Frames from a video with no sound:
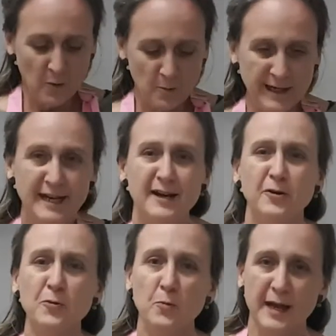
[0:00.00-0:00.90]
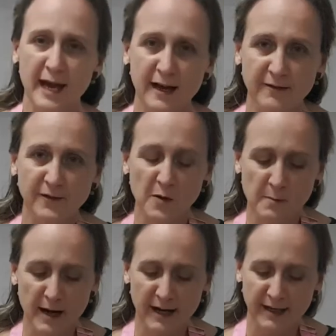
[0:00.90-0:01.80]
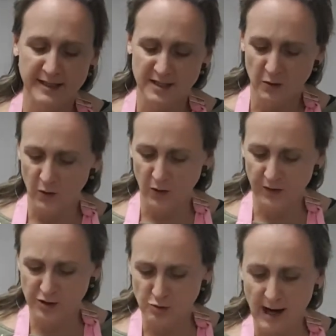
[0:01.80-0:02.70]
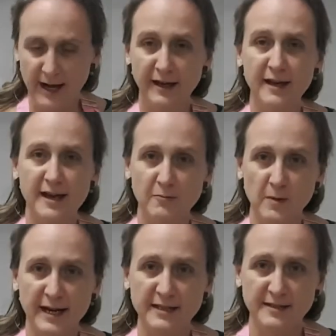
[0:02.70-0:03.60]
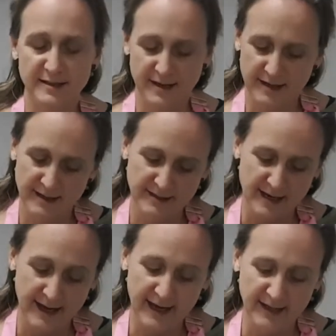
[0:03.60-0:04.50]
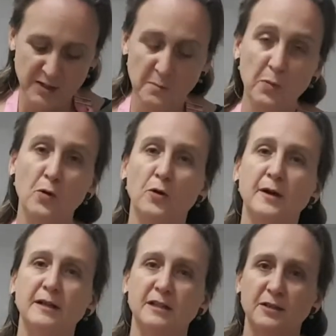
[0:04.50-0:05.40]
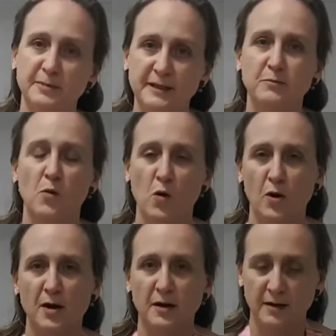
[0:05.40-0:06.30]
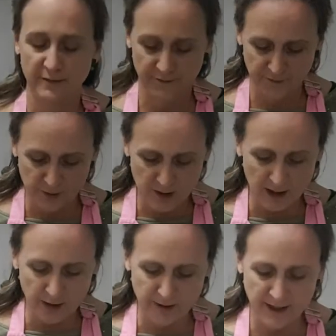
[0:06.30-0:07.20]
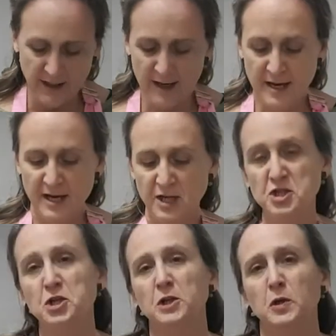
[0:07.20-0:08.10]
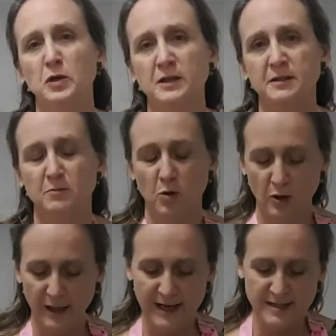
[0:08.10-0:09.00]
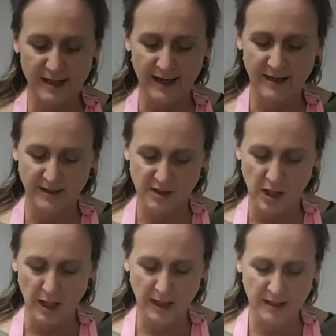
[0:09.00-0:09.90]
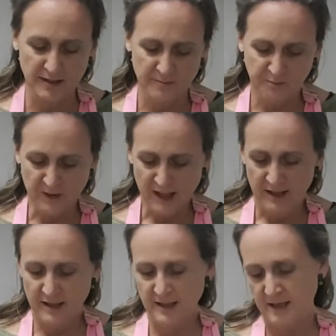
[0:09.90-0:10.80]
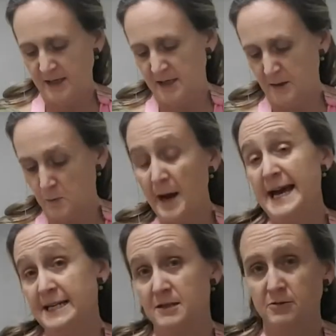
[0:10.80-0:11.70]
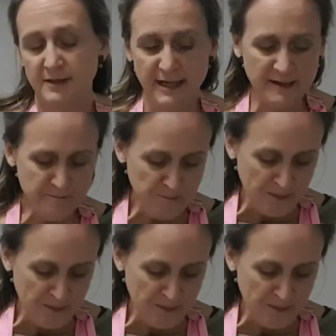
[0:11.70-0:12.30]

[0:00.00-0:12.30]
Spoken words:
Right now we have combined all the dry and wet, and I had to pour a little bit more of food coloring. It should look more or less like a dark red, okay?